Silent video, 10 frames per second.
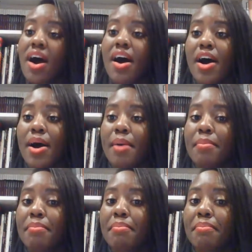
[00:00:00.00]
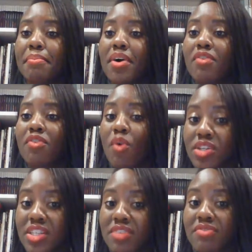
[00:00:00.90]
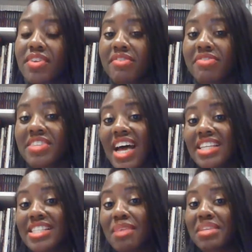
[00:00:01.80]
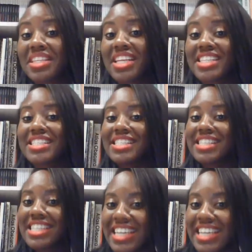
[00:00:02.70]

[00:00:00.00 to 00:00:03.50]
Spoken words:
Of course, if it's not something that's